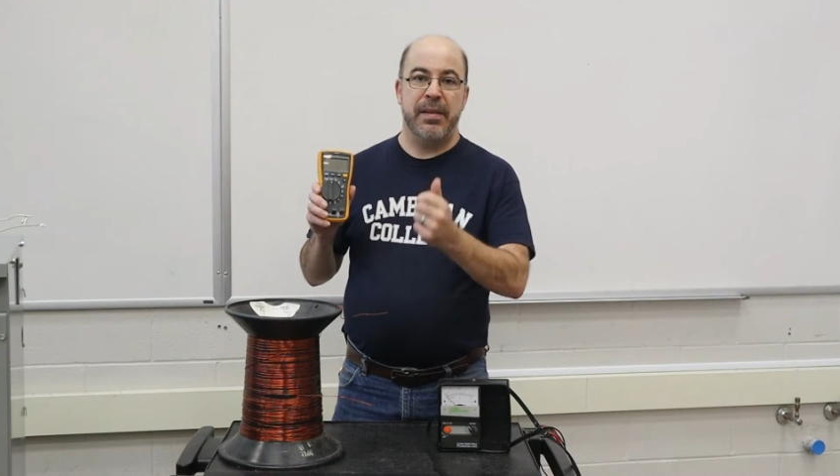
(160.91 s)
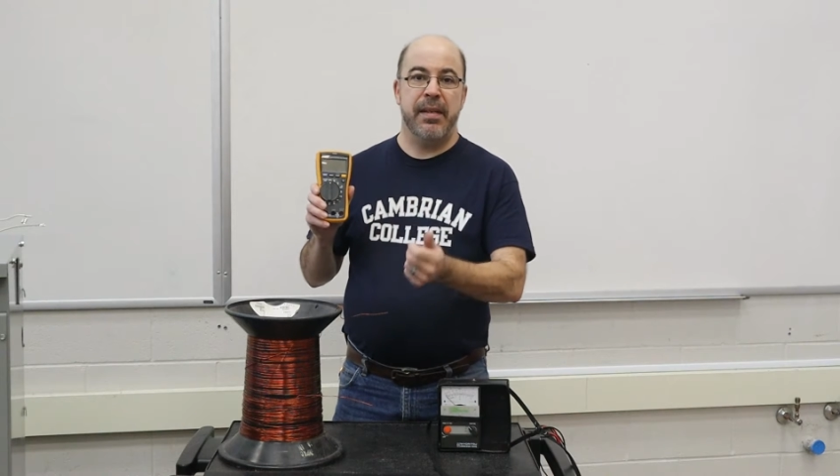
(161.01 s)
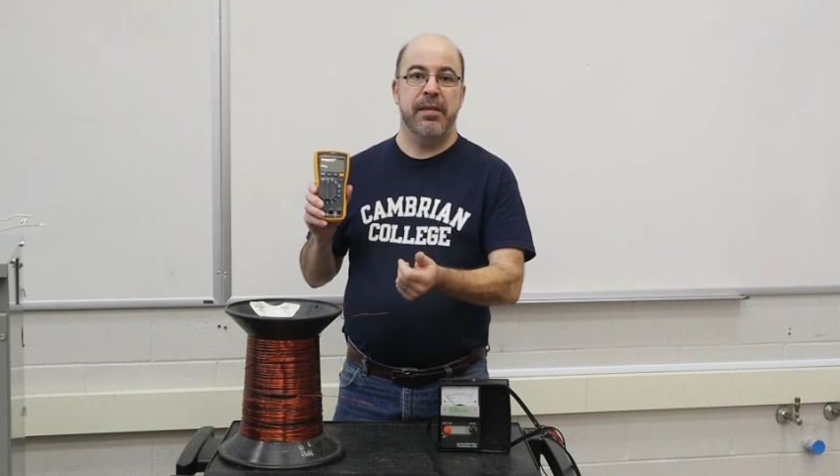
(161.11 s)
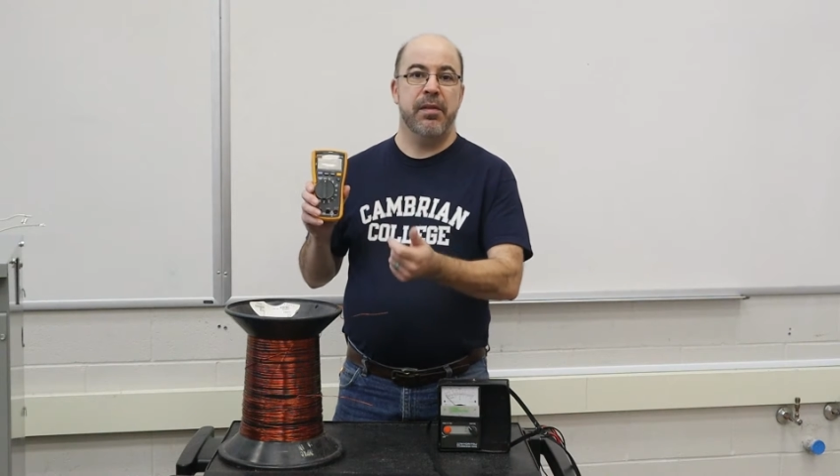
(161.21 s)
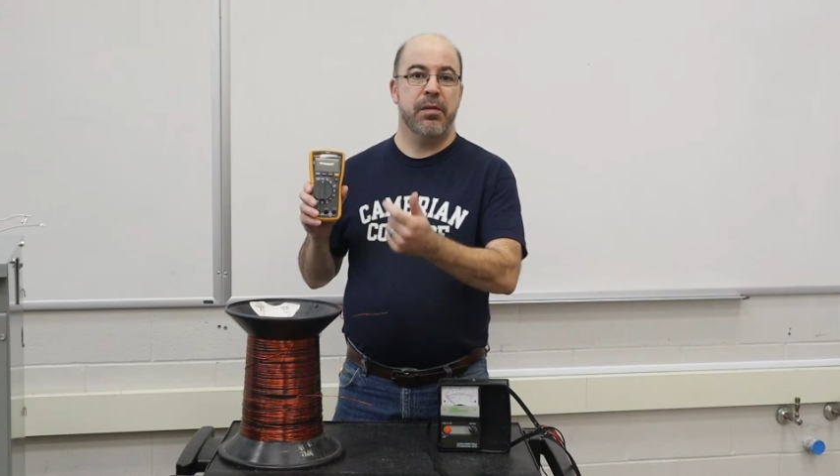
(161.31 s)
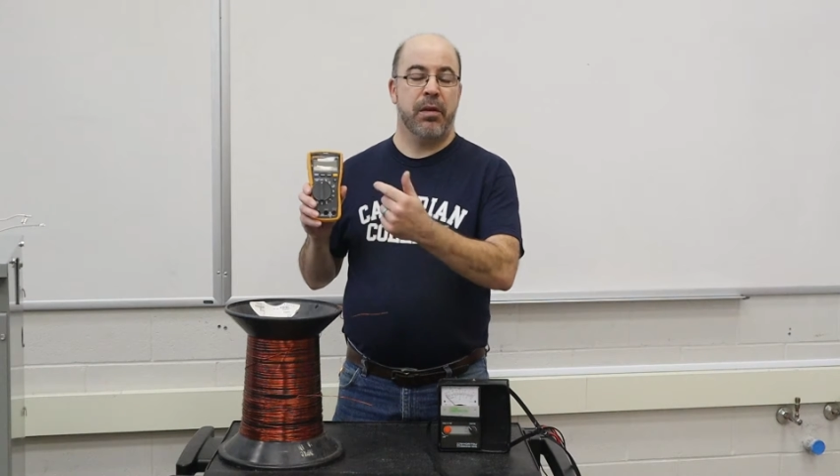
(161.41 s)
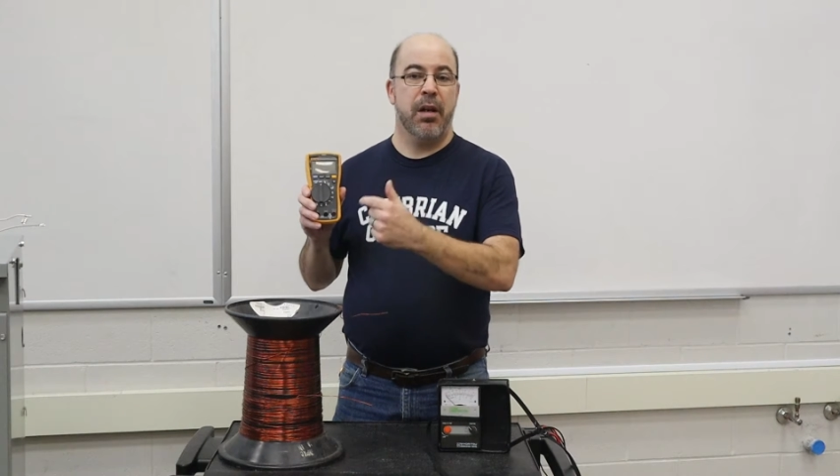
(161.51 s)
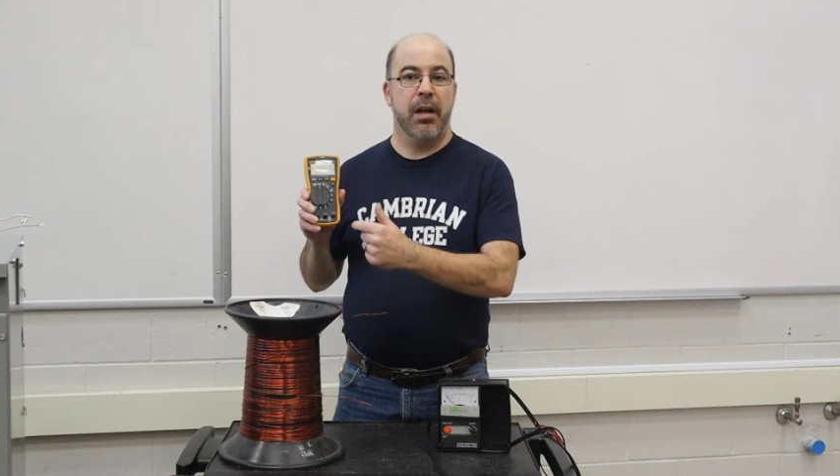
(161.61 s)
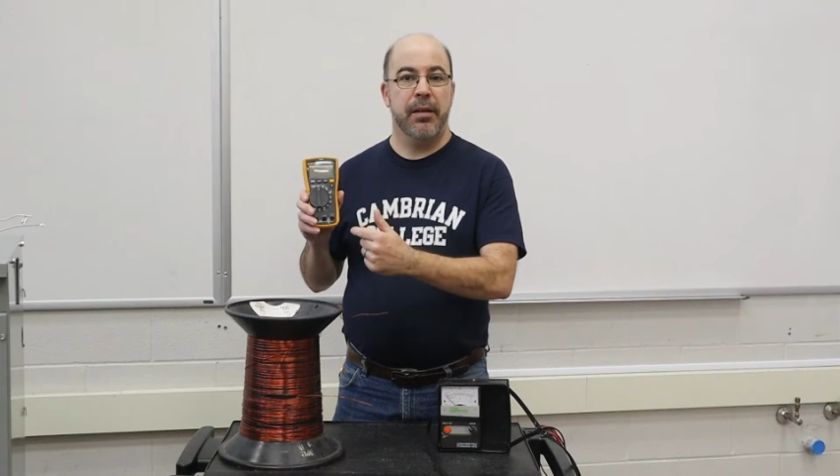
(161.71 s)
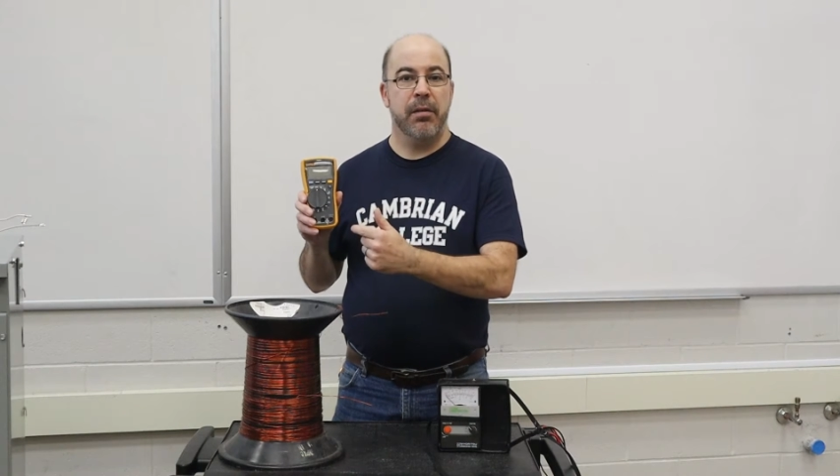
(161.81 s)
resistance or
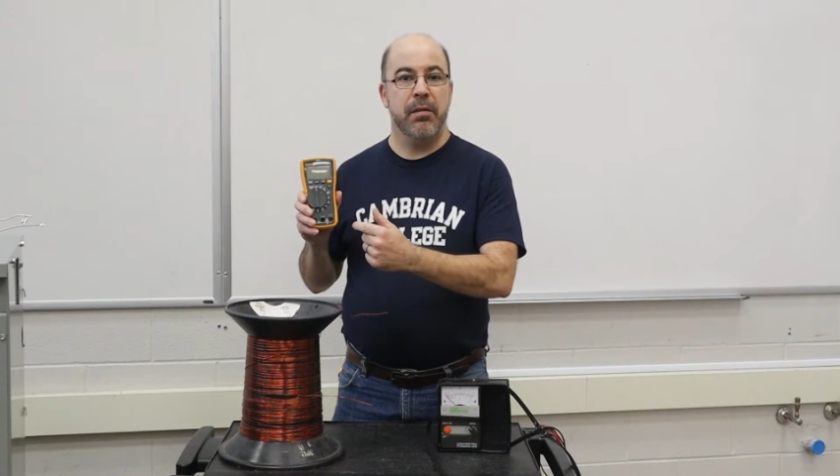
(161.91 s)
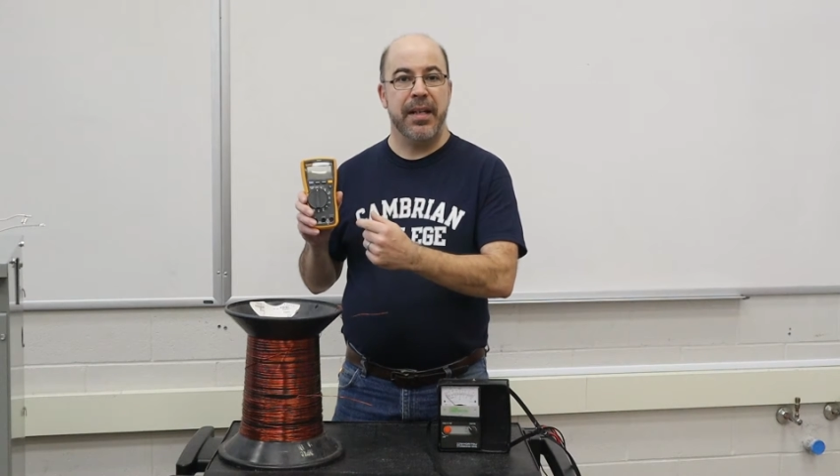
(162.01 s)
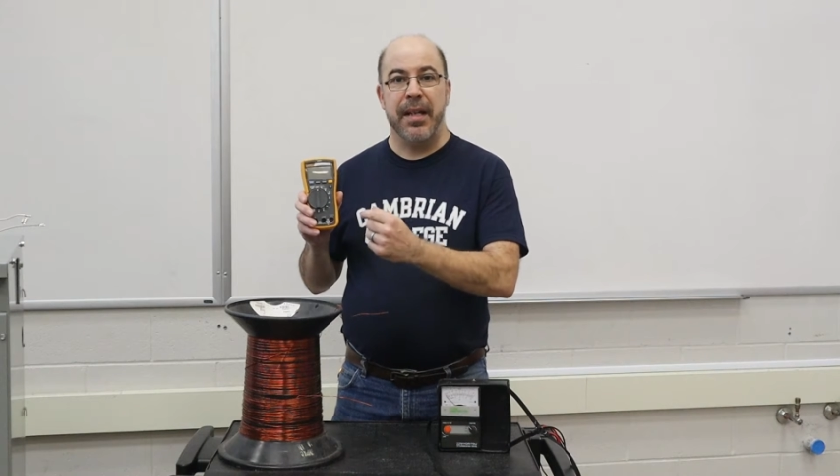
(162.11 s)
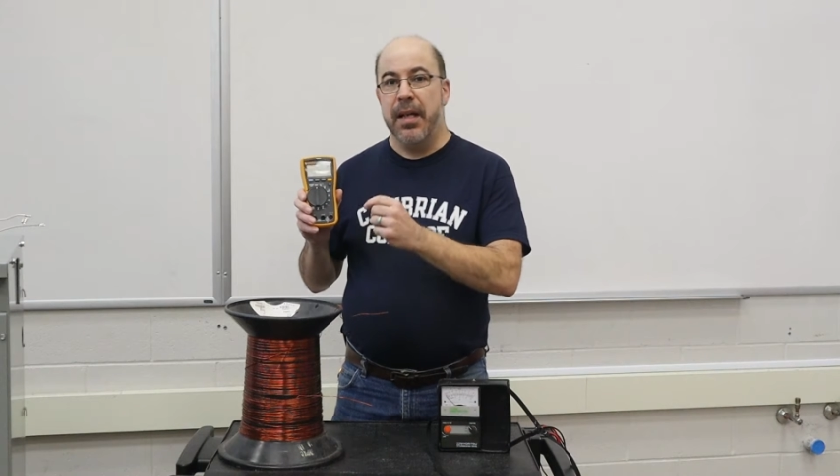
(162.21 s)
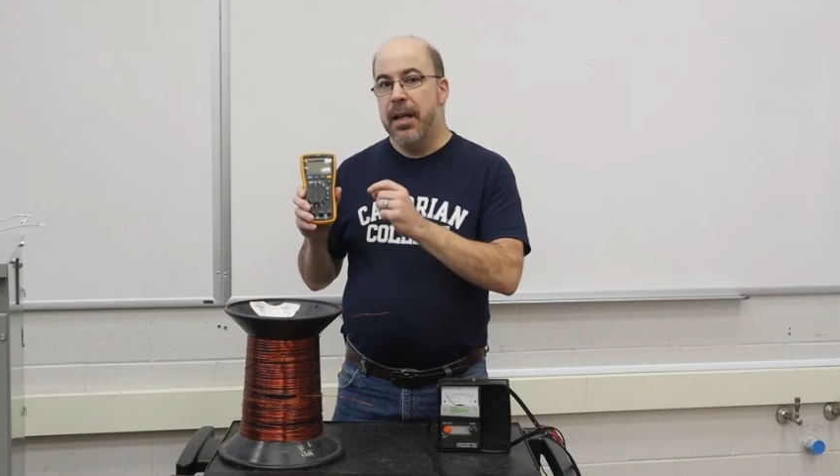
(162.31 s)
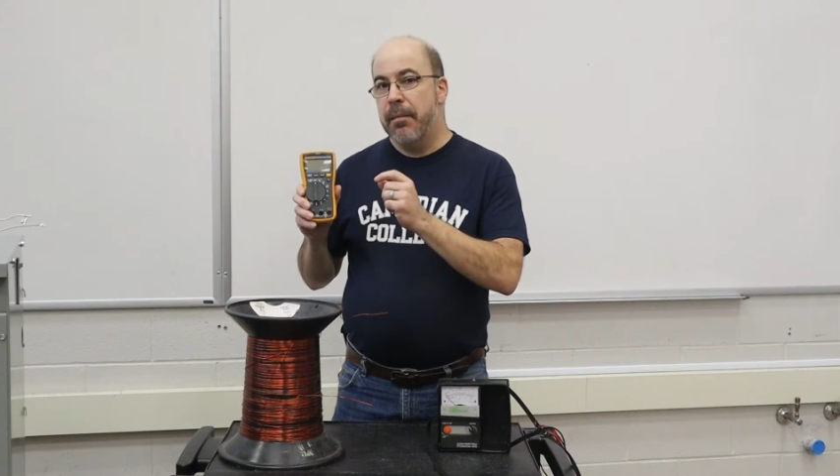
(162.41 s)
continuity,